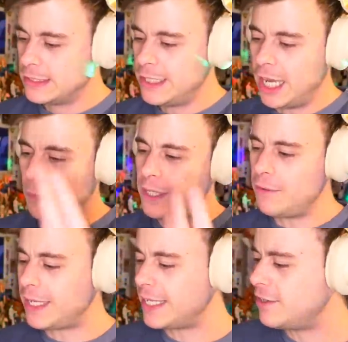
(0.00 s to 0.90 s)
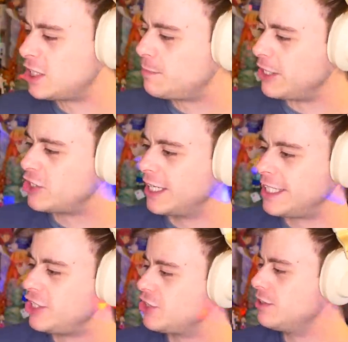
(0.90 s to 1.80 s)
no, we don't get no special
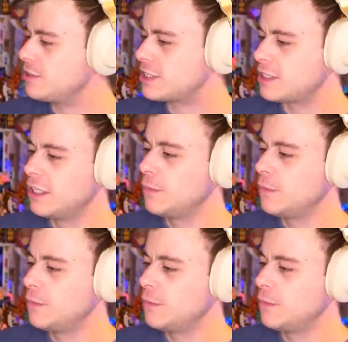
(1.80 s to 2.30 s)
editions.